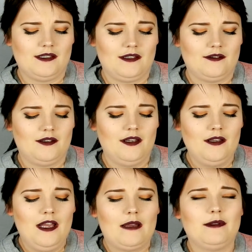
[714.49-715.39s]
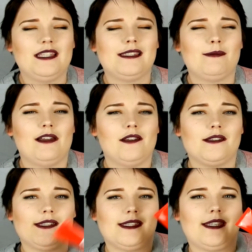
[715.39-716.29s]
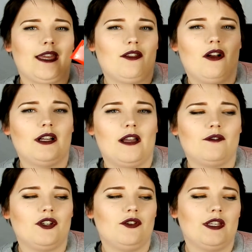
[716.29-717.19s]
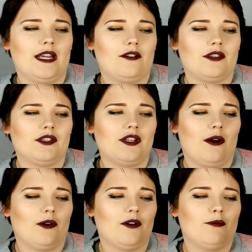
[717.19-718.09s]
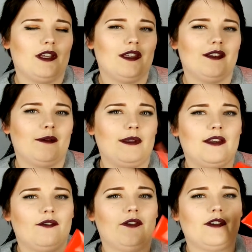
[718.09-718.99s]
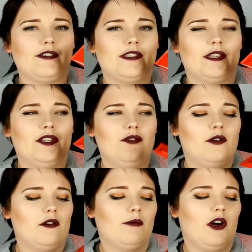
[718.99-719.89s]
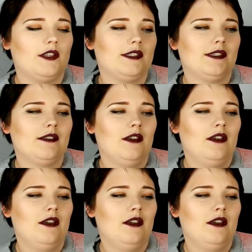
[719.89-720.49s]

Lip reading: I mean, the smell doesn't stay long after you get out of the shower, but, I mean, if it's a Hugo Boss